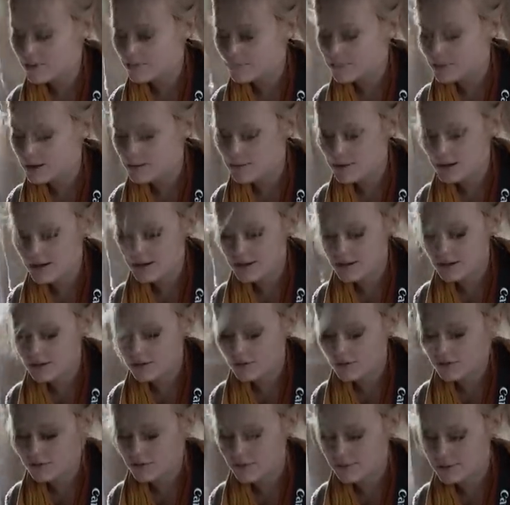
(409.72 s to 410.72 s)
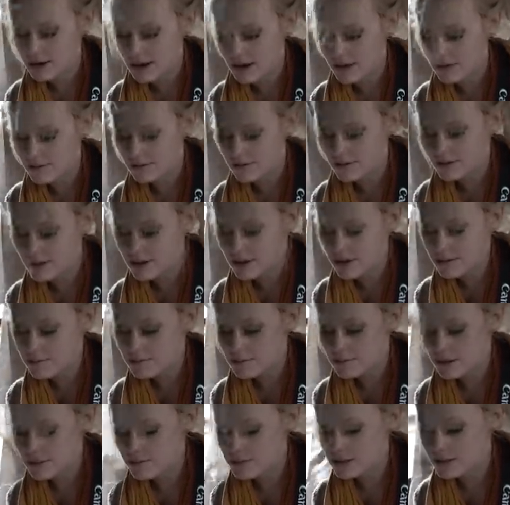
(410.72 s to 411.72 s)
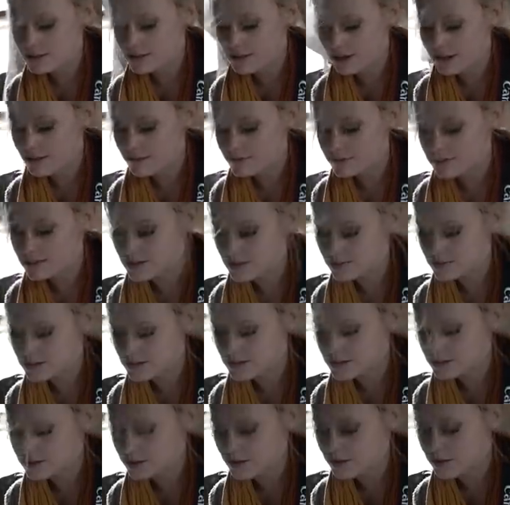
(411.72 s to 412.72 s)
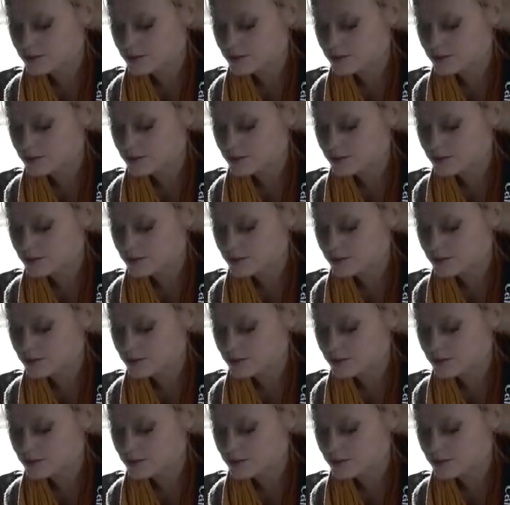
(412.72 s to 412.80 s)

Maybe a year from now, maybe a life seems to go